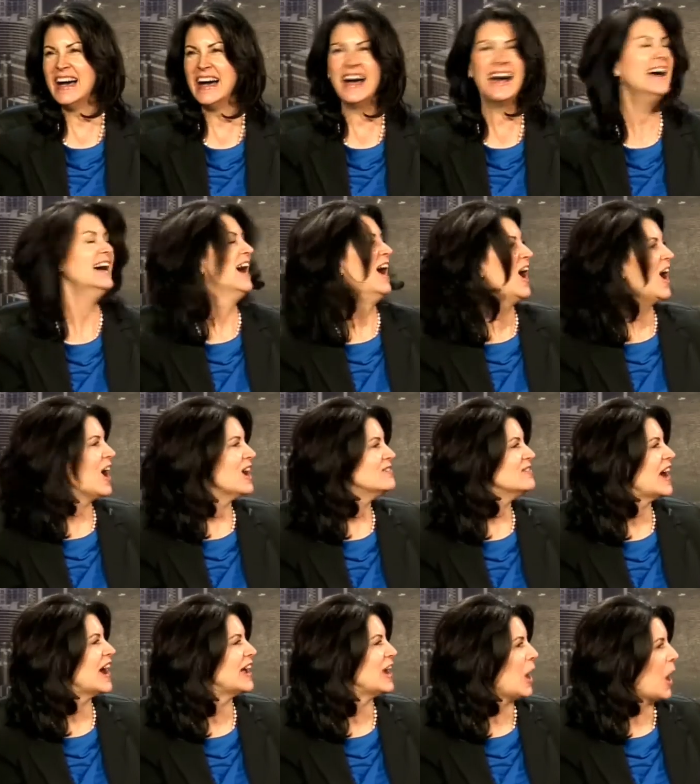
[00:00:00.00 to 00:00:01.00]
me, while
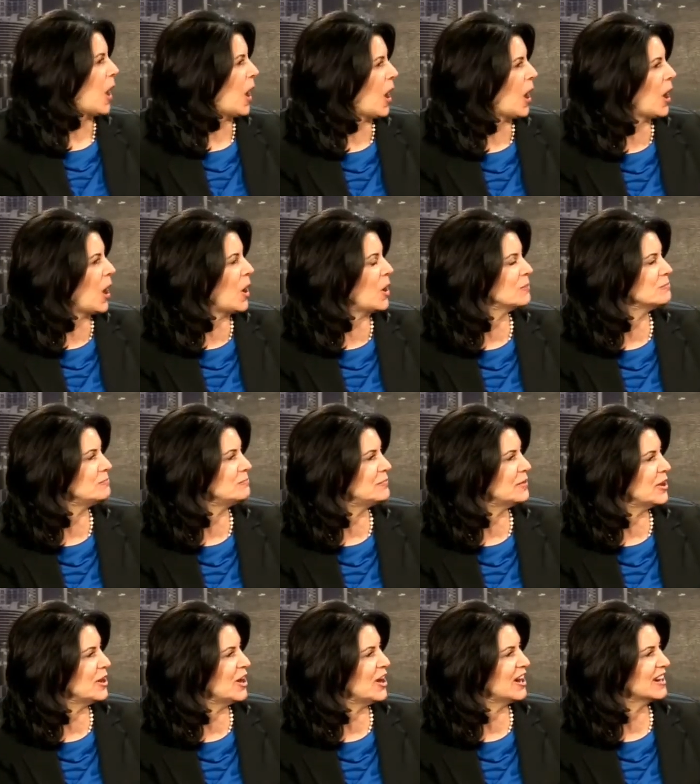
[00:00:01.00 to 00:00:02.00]
you think about it,
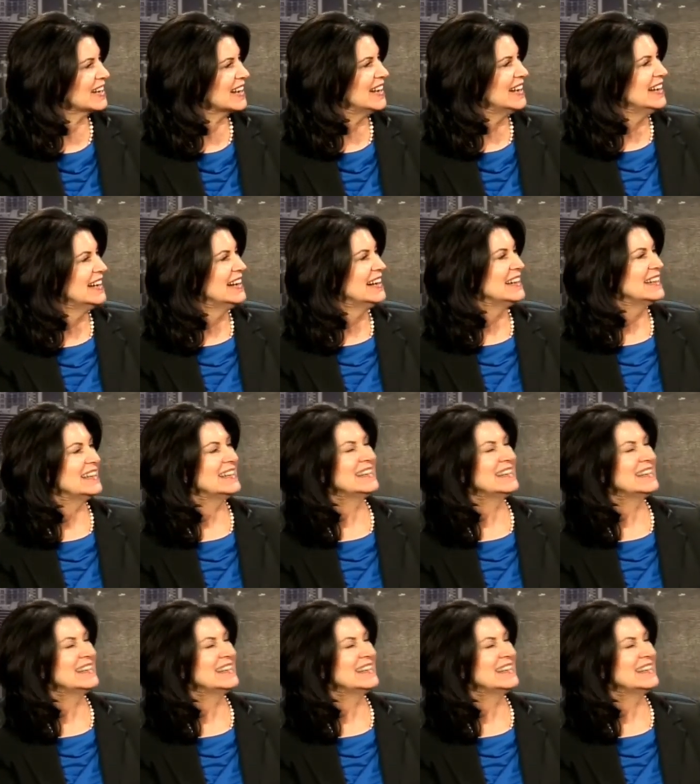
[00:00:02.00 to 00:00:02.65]
I'm going to tell the